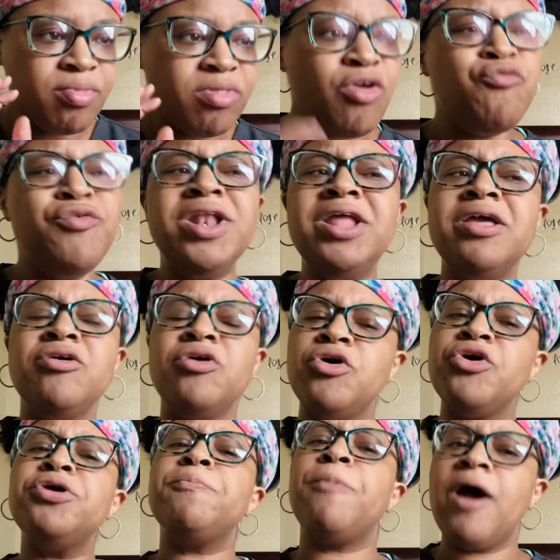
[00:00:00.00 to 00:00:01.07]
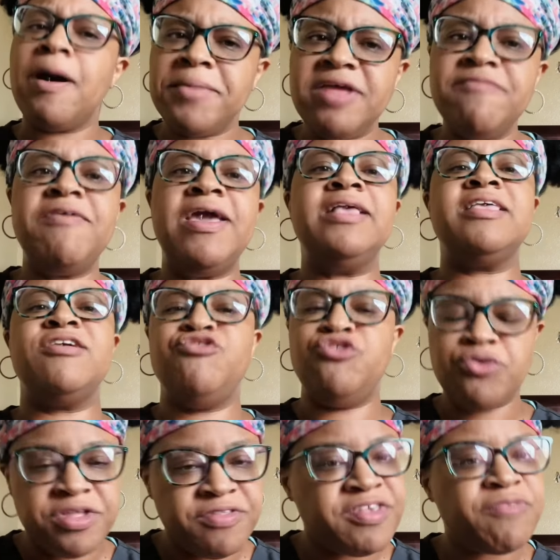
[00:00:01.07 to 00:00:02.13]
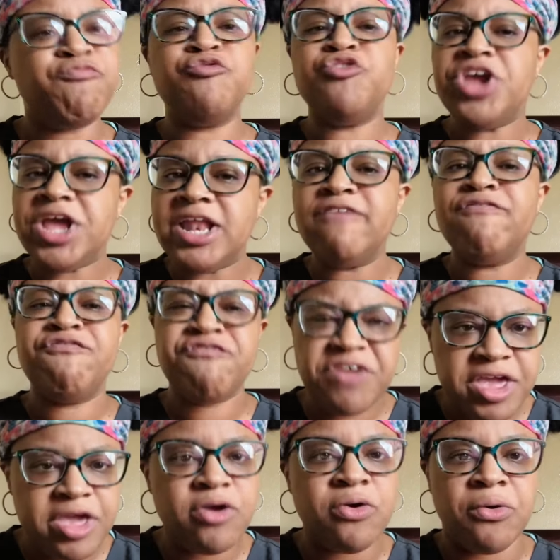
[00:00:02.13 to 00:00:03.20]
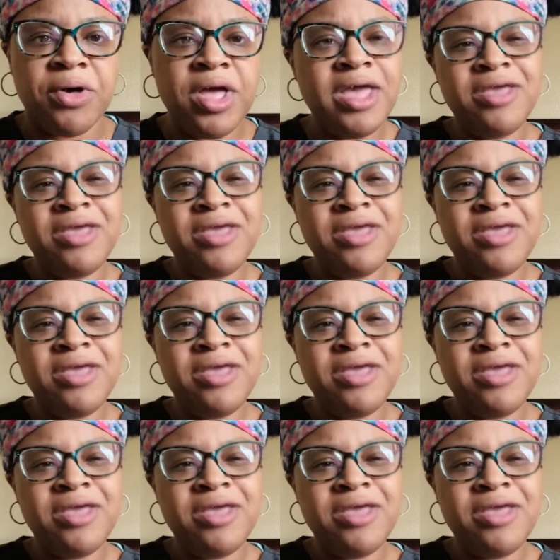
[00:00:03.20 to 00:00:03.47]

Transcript: really good prominent veins that you can really feel.